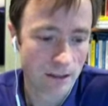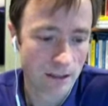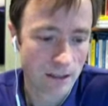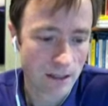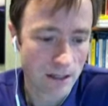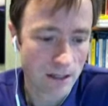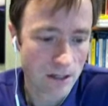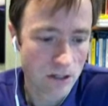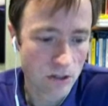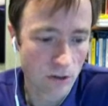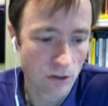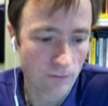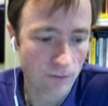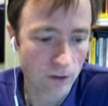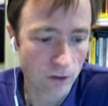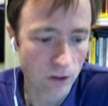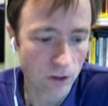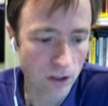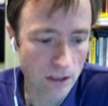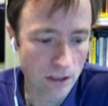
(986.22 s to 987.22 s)
So if you
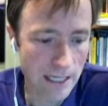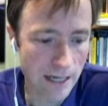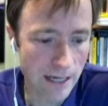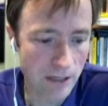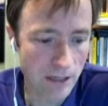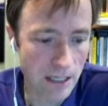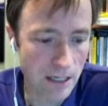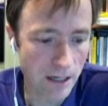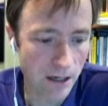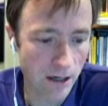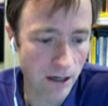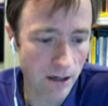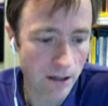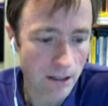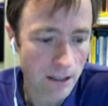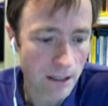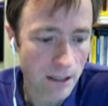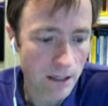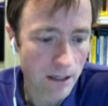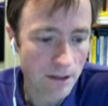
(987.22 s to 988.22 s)
look down here,
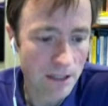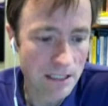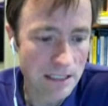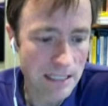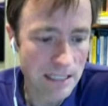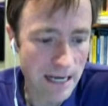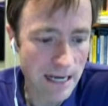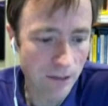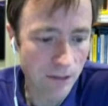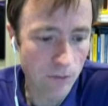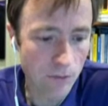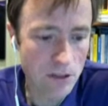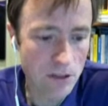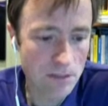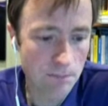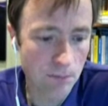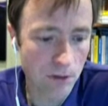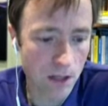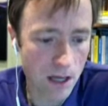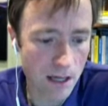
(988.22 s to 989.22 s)
the data was
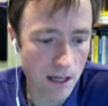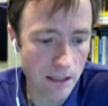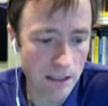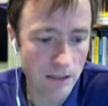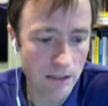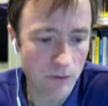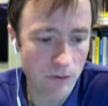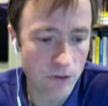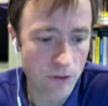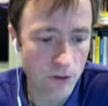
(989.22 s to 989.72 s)
plotted in